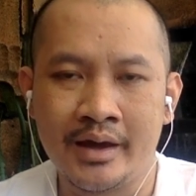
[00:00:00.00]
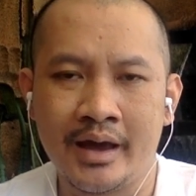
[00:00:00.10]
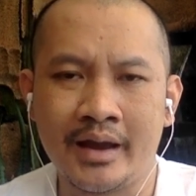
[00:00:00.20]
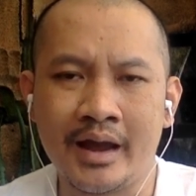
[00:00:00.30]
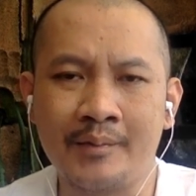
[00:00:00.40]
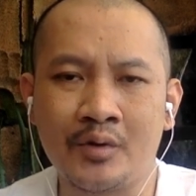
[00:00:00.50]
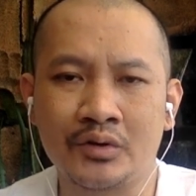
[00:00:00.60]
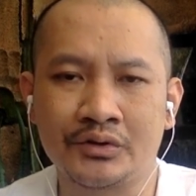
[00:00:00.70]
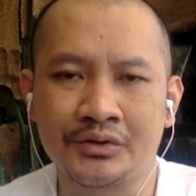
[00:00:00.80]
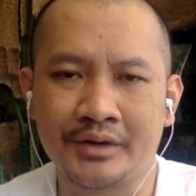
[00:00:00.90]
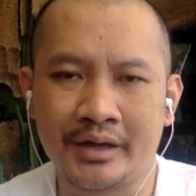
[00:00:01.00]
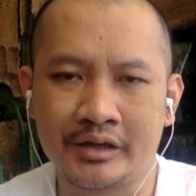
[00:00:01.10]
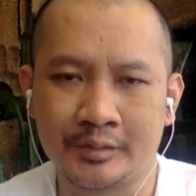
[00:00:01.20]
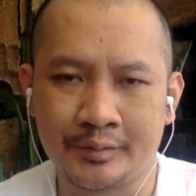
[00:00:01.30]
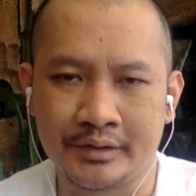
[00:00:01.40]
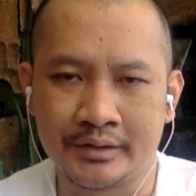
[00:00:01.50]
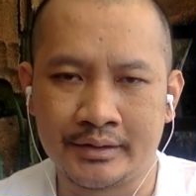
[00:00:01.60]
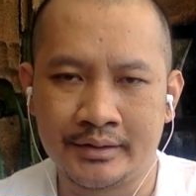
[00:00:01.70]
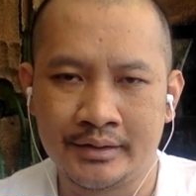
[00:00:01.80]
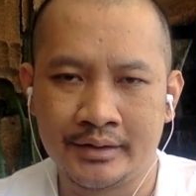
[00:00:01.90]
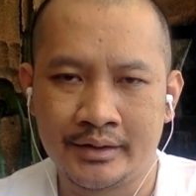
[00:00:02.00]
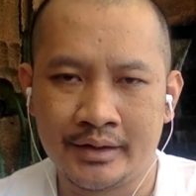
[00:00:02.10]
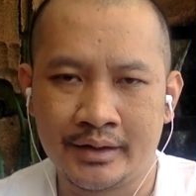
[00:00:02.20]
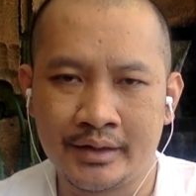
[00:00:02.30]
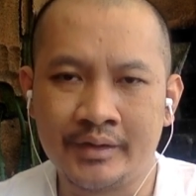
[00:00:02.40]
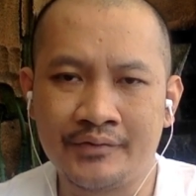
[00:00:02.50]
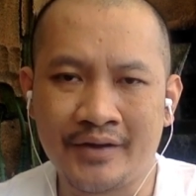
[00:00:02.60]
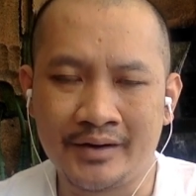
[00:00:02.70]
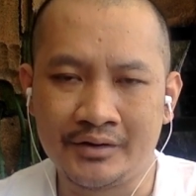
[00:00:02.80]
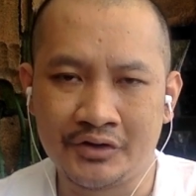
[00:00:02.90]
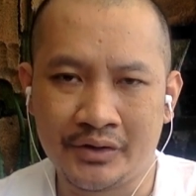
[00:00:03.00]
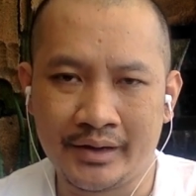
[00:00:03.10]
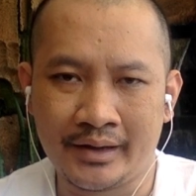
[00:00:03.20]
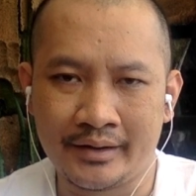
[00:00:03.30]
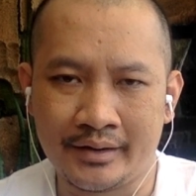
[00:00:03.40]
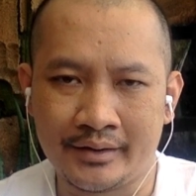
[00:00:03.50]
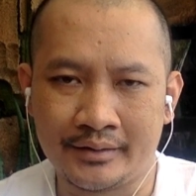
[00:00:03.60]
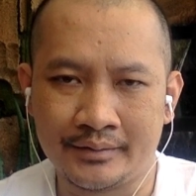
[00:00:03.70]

and I'm also an expert in financial area.